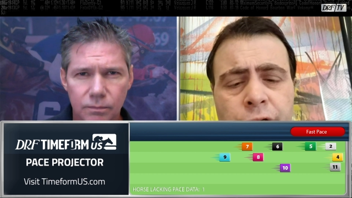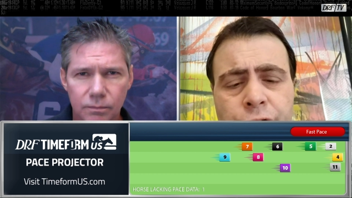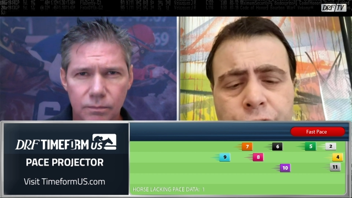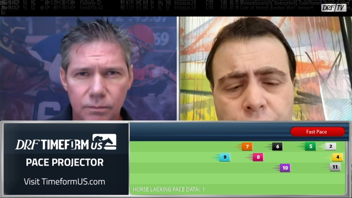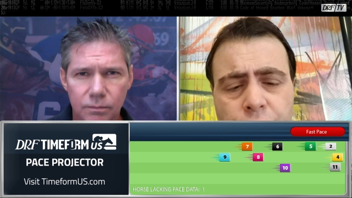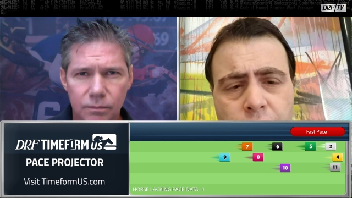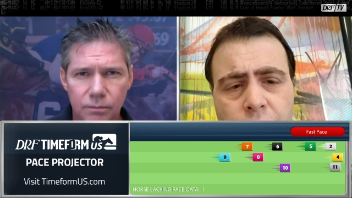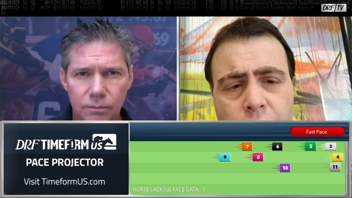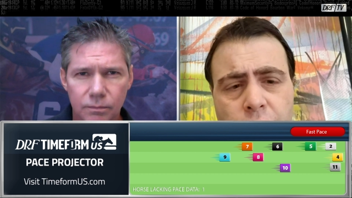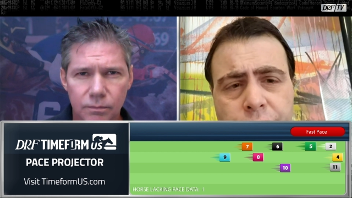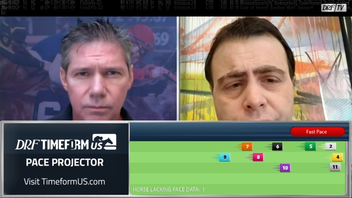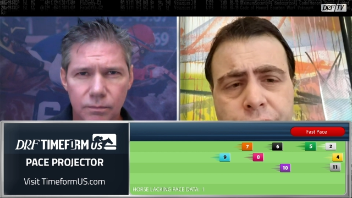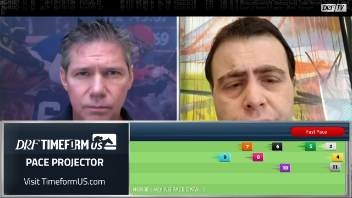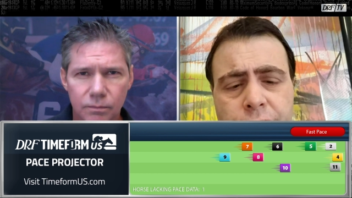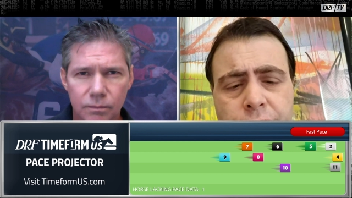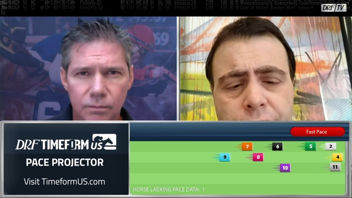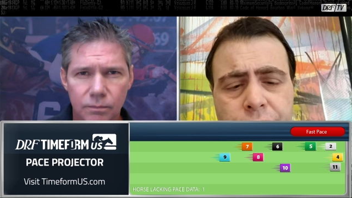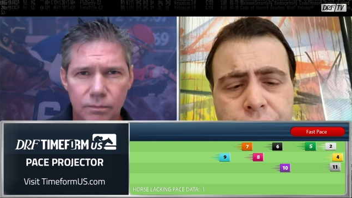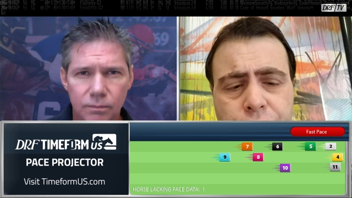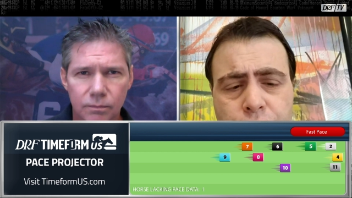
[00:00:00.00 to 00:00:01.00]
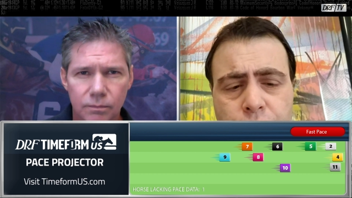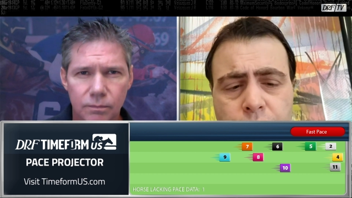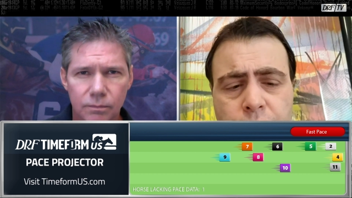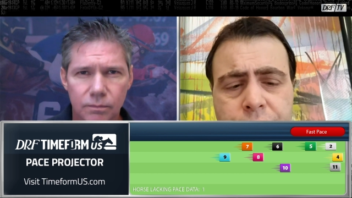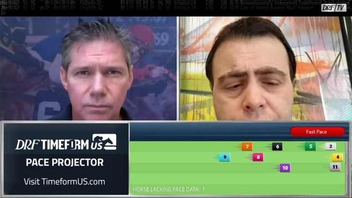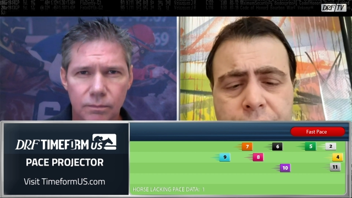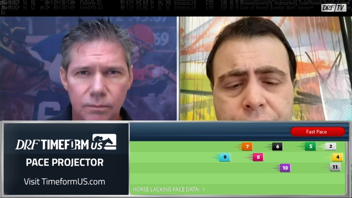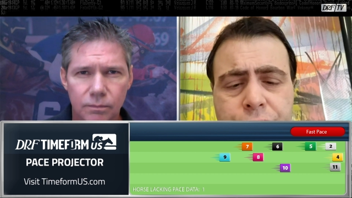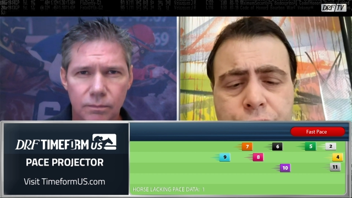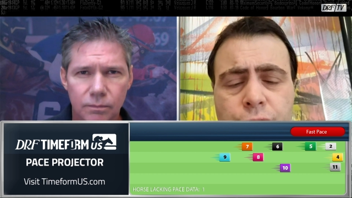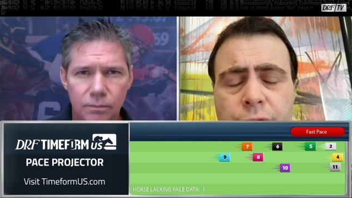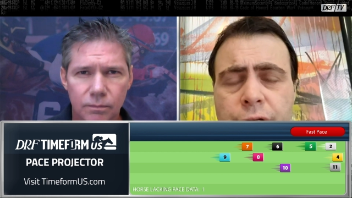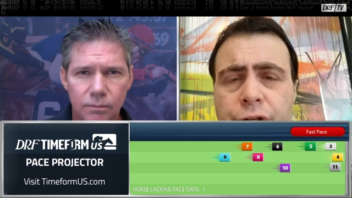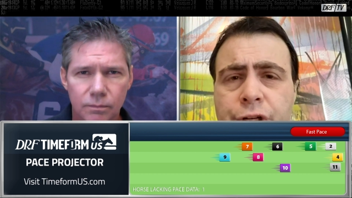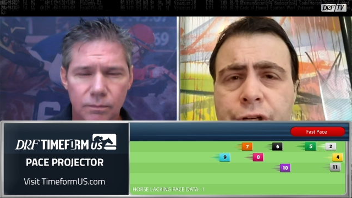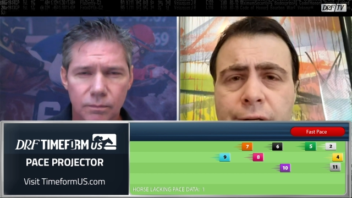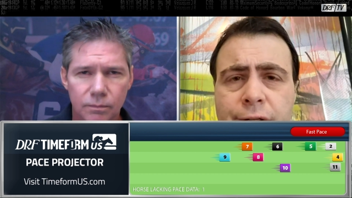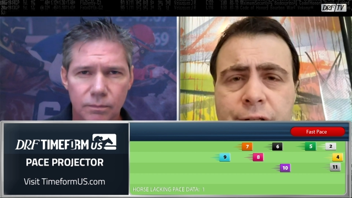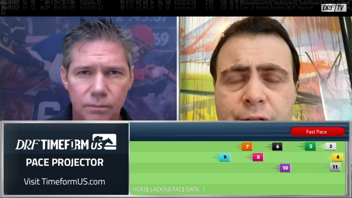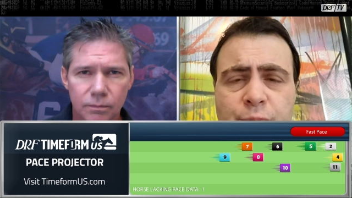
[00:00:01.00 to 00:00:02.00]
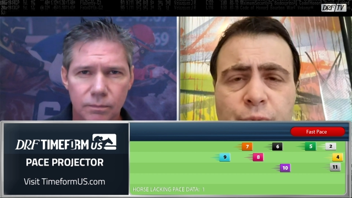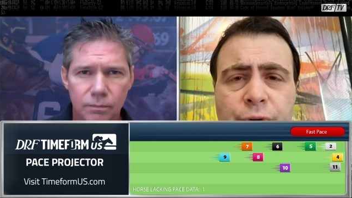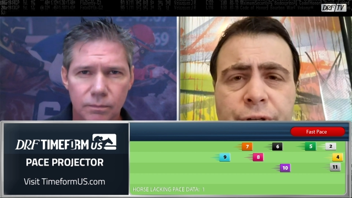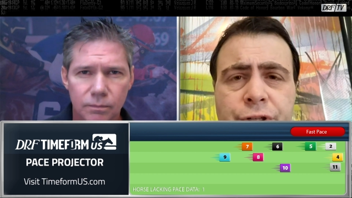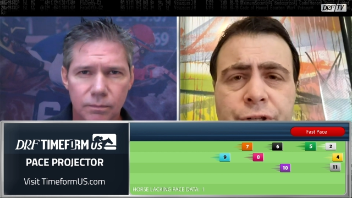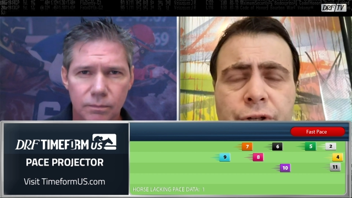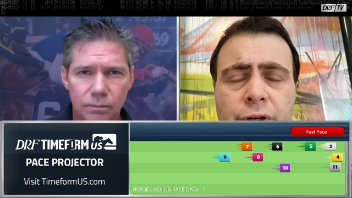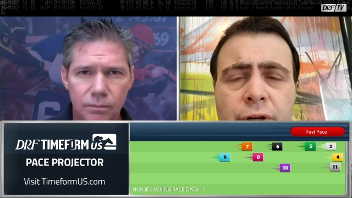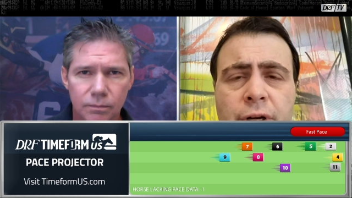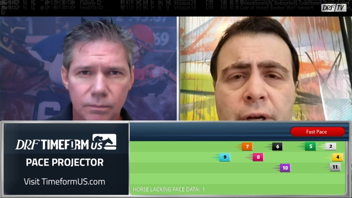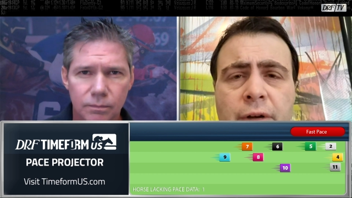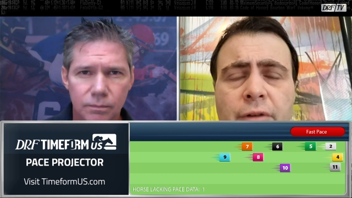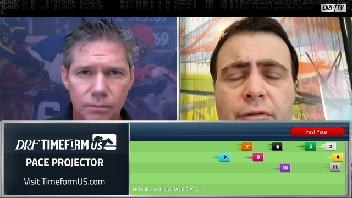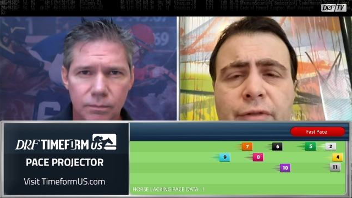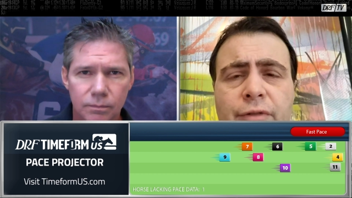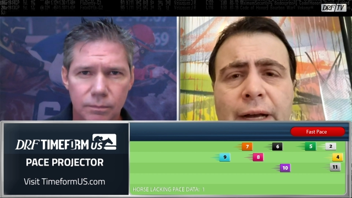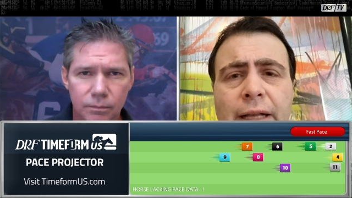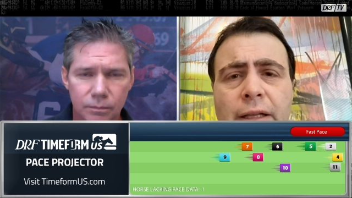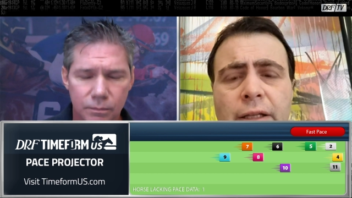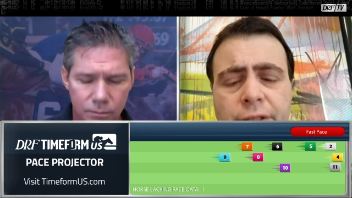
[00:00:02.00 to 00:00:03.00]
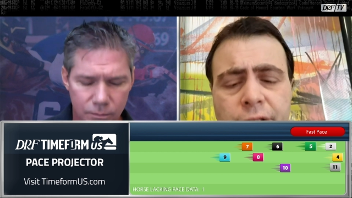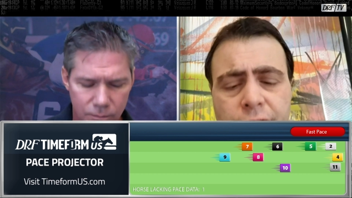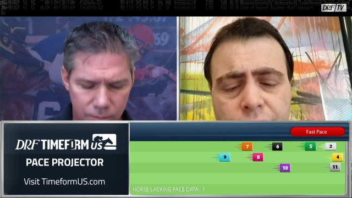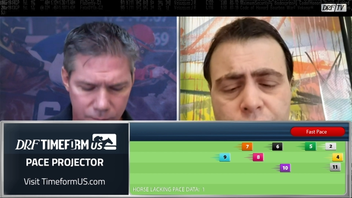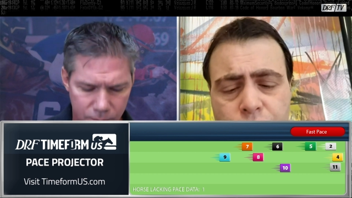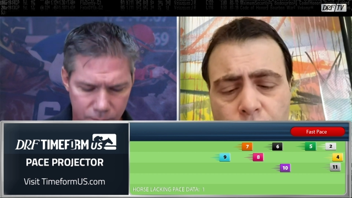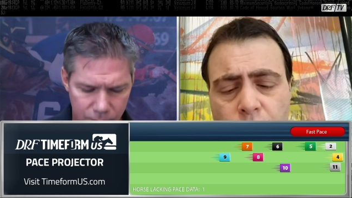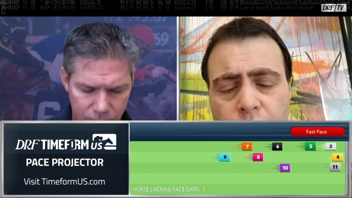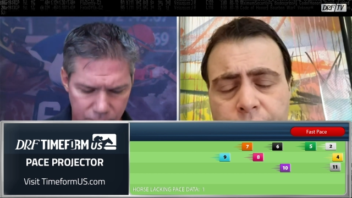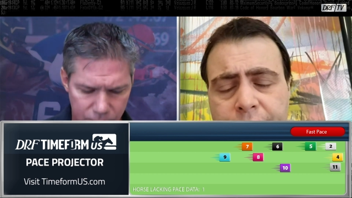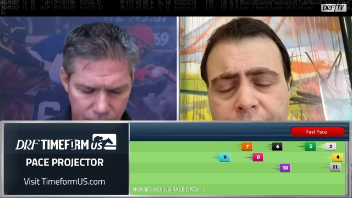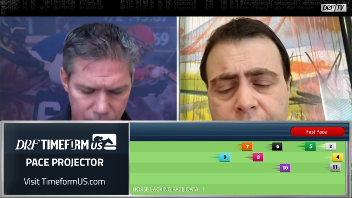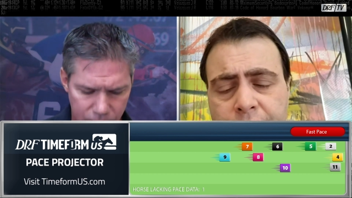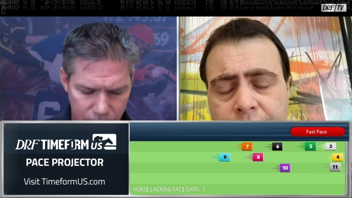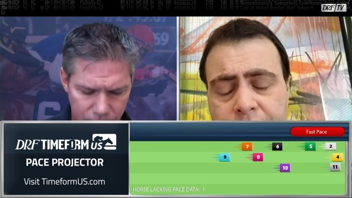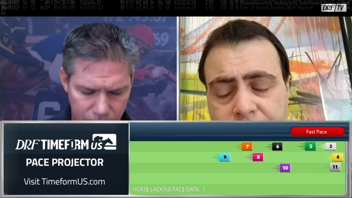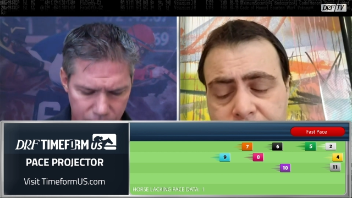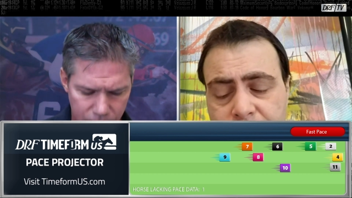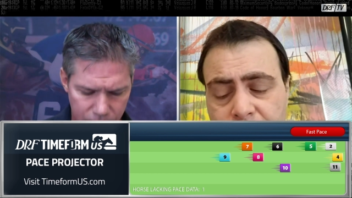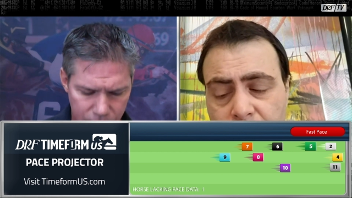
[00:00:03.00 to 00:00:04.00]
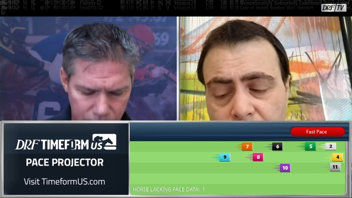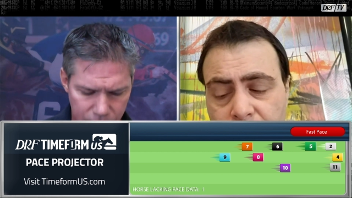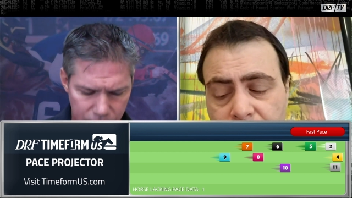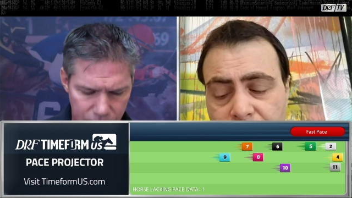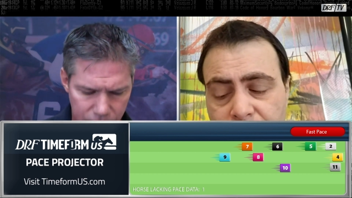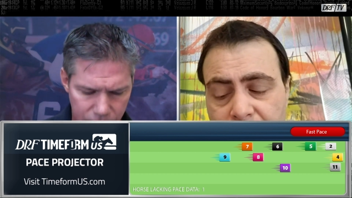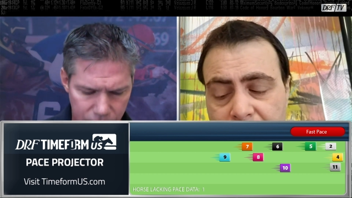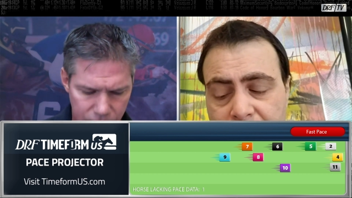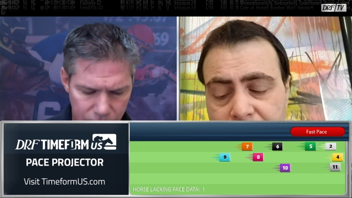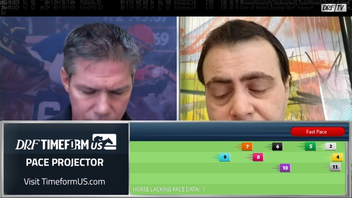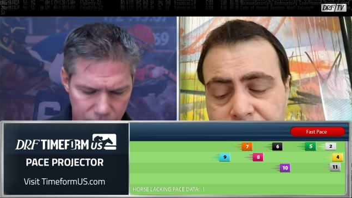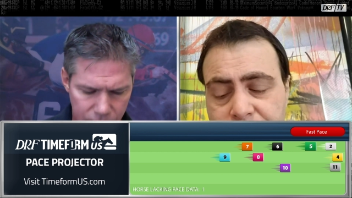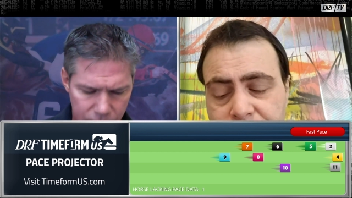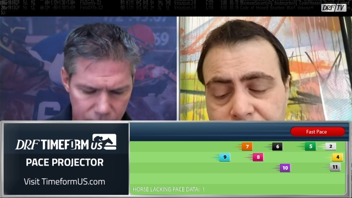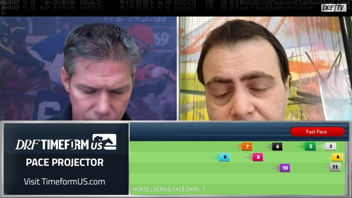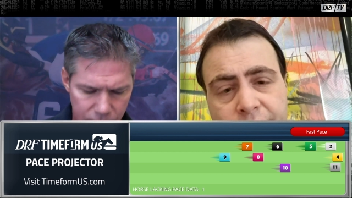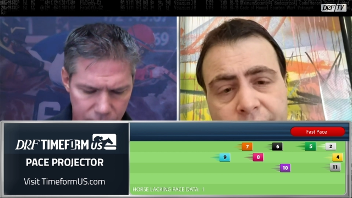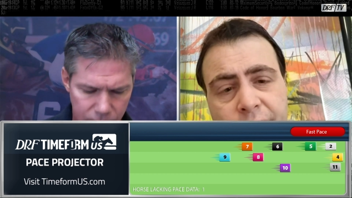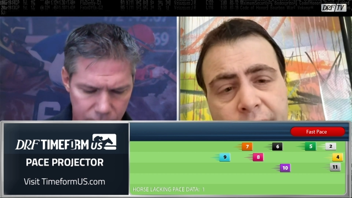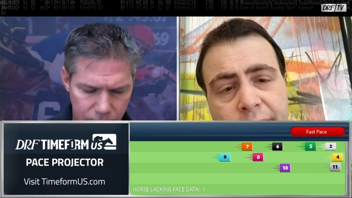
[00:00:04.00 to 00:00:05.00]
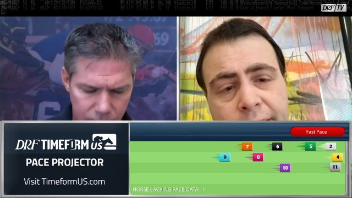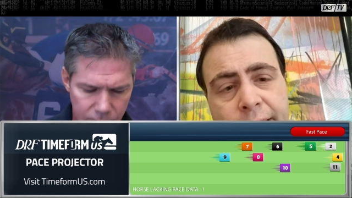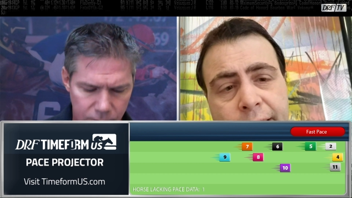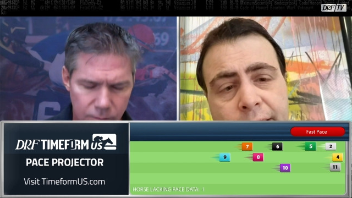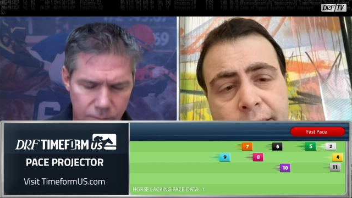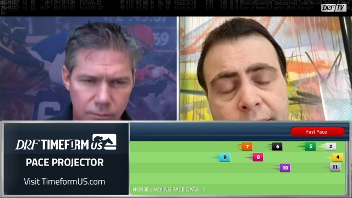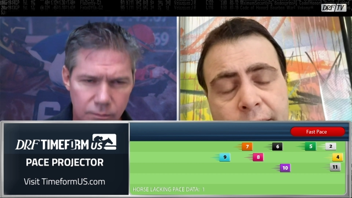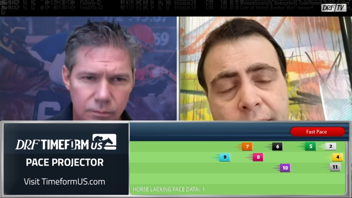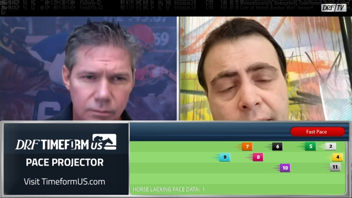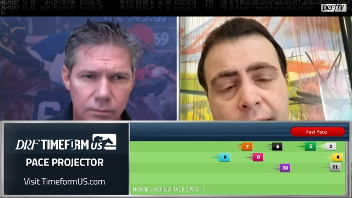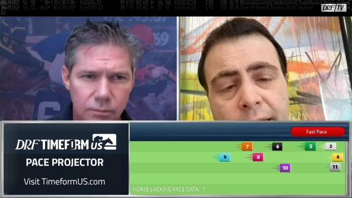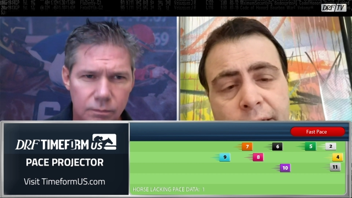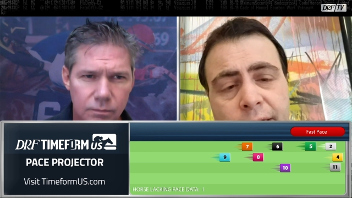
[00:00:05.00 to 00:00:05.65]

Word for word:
Speaker 1: Jakarta, the two, is a stretch out sprinter. Valedictorian is very fast out of the gate.